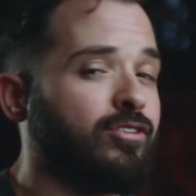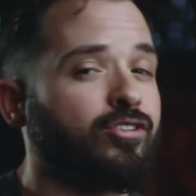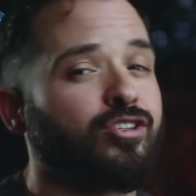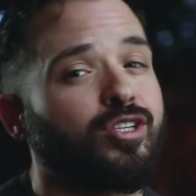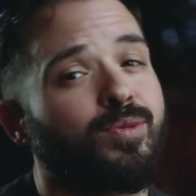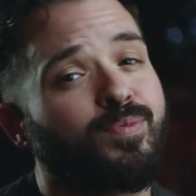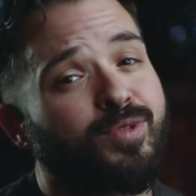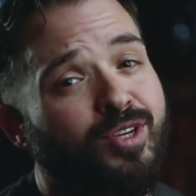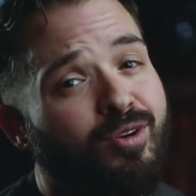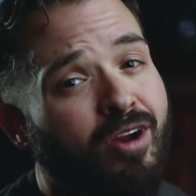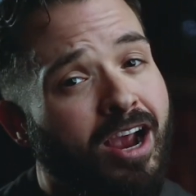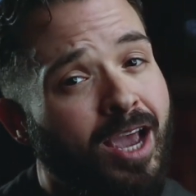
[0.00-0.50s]
you're
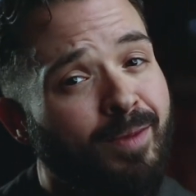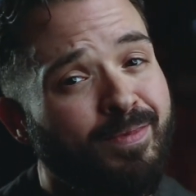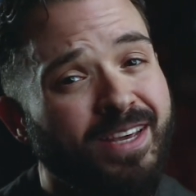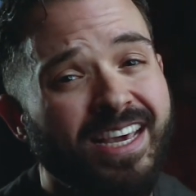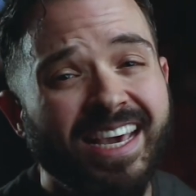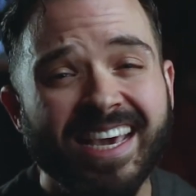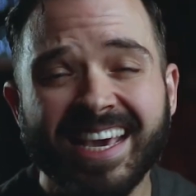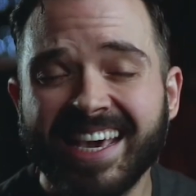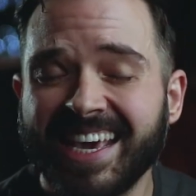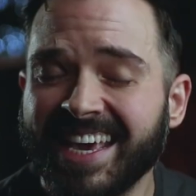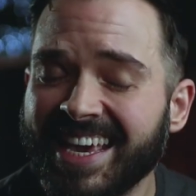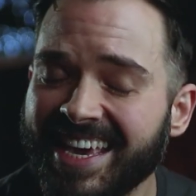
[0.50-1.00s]
subscribed,
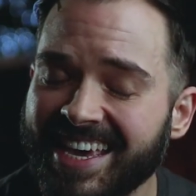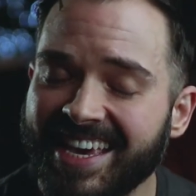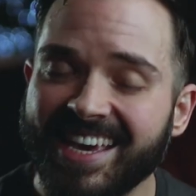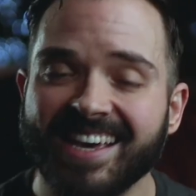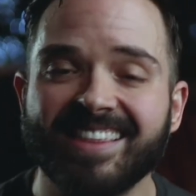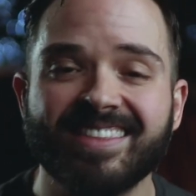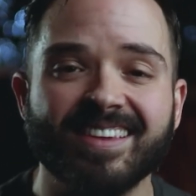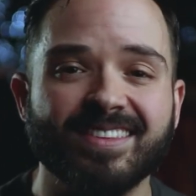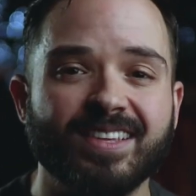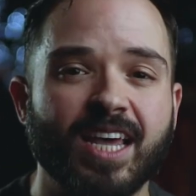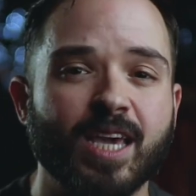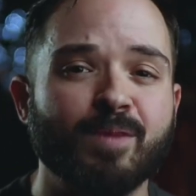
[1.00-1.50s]

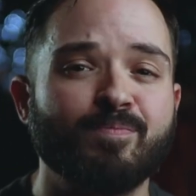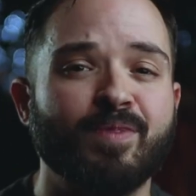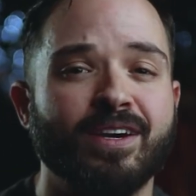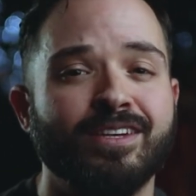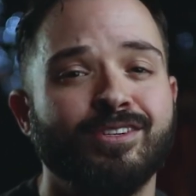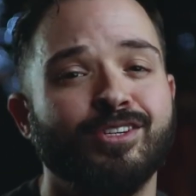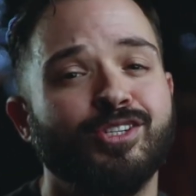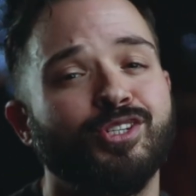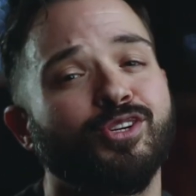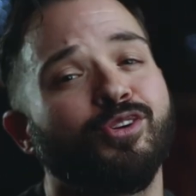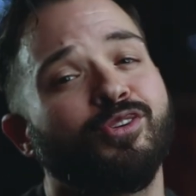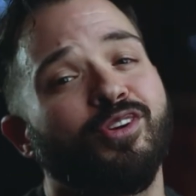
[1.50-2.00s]
hit the like
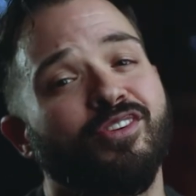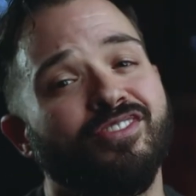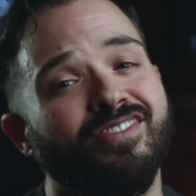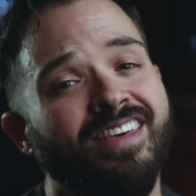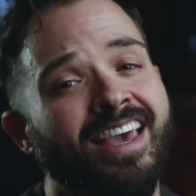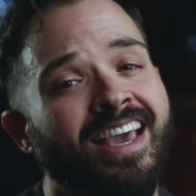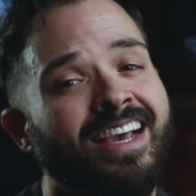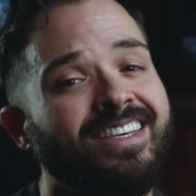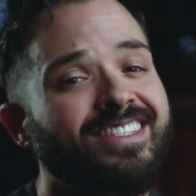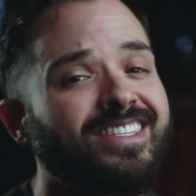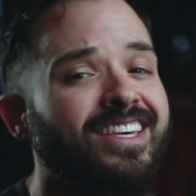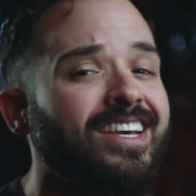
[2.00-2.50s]
button to show your
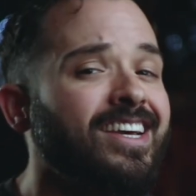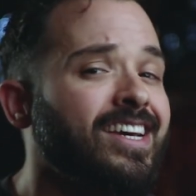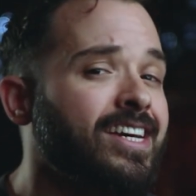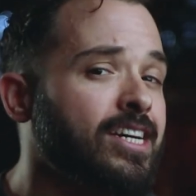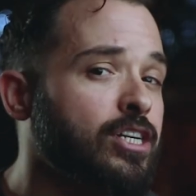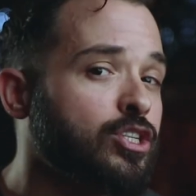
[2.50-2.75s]
thanks,